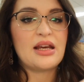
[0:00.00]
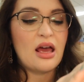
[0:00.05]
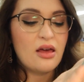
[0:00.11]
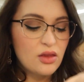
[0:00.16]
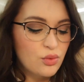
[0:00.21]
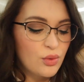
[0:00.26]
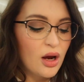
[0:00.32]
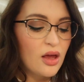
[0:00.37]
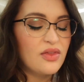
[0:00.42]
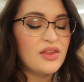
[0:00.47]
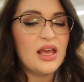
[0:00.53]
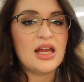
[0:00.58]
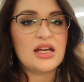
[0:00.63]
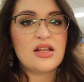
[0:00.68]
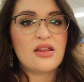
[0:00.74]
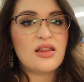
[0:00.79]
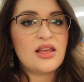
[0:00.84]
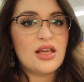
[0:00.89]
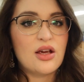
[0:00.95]
Now that we're at the
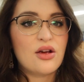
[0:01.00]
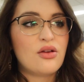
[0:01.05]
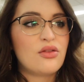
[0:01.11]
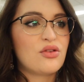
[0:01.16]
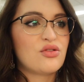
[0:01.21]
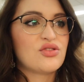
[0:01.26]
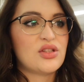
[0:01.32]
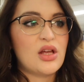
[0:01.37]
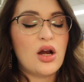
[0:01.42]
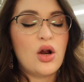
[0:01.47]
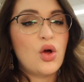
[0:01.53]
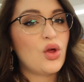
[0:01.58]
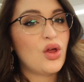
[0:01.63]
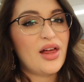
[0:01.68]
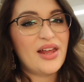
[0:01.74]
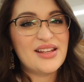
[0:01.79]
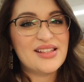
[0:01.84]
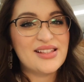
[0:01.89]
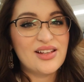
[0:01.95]
end of the year, there's not a whole
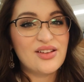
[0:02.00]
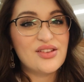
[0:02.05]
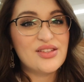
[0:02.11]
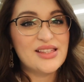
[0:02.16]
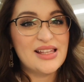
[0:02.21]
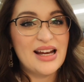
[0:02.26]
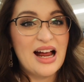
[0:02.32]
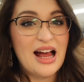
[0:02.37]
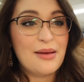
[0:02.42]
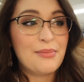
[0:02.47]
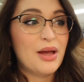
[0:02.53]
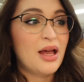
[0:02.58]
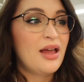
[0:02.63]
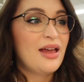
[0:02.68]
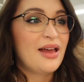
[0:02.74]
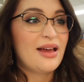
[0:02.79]
lot of skills that I'm